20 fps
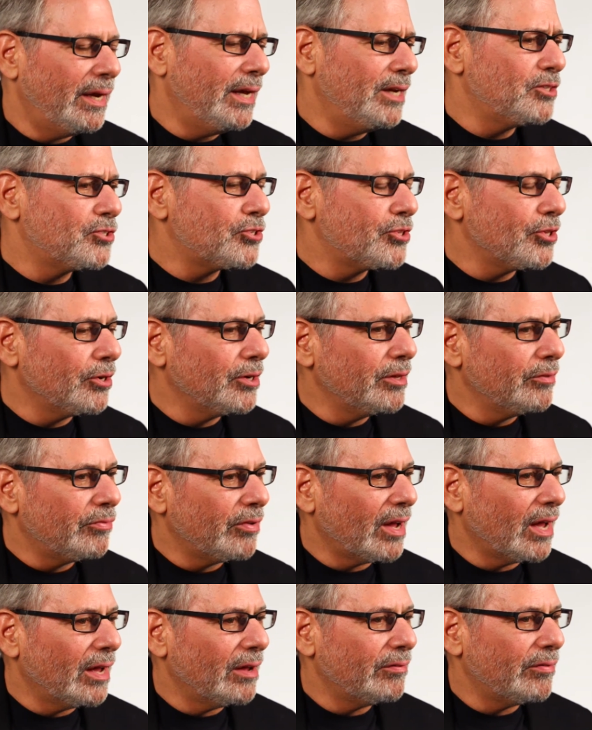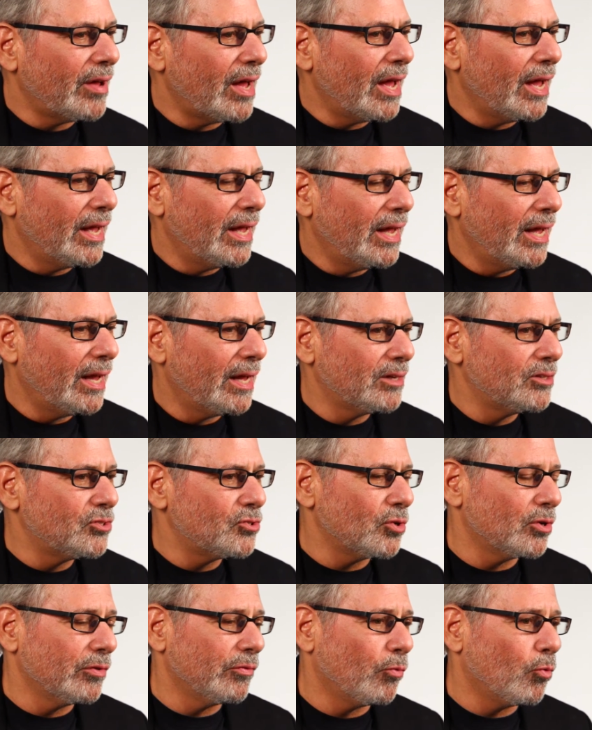age 35, I had
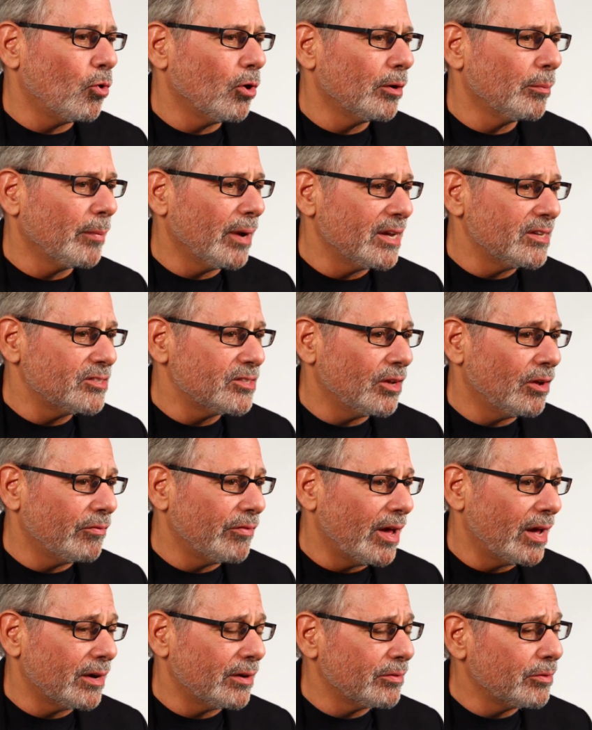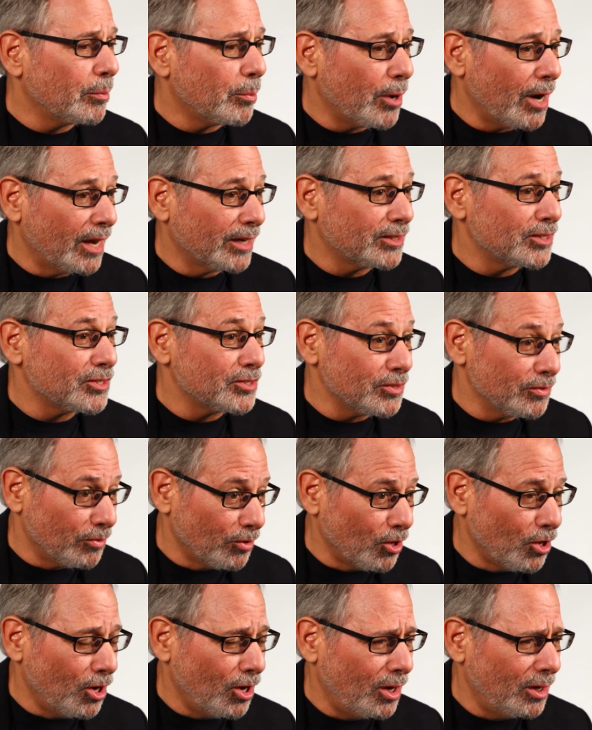sort of worn myself out of the practice of
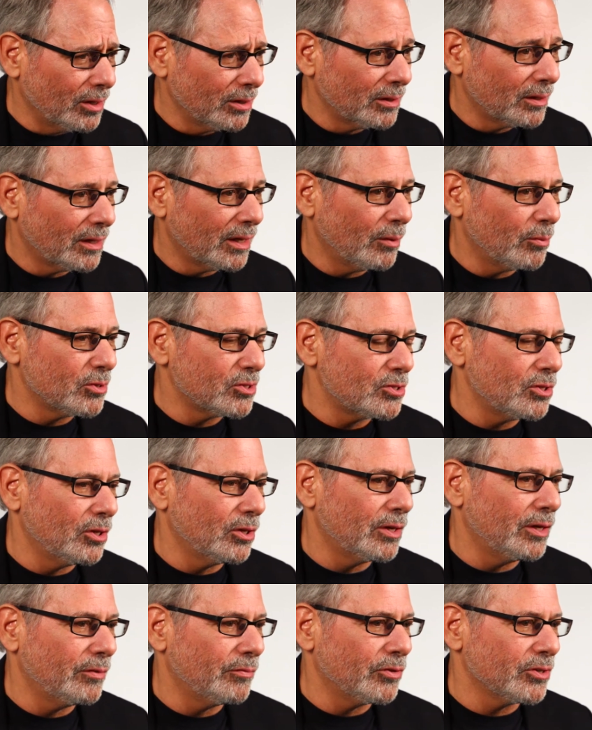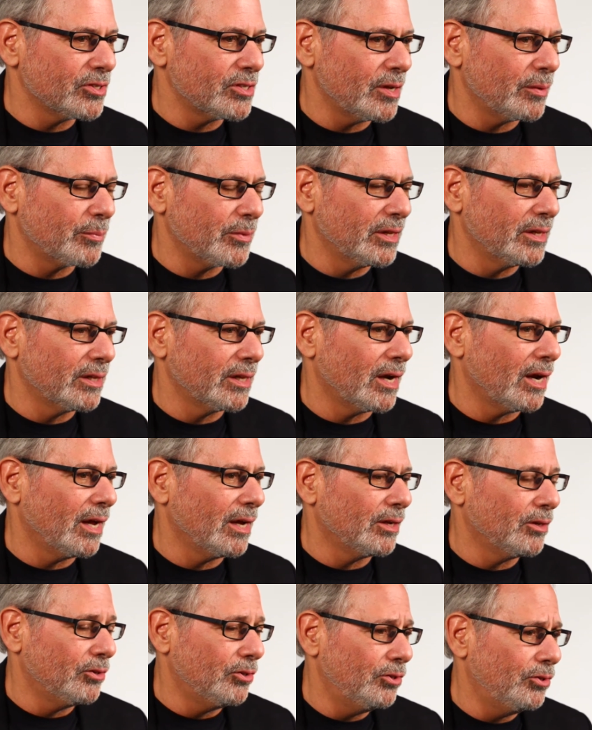law and was looking for something that
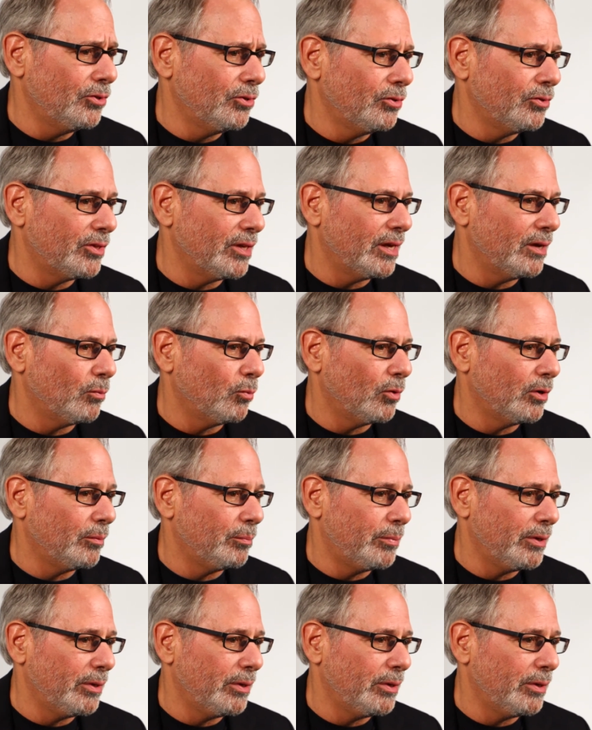I could do that would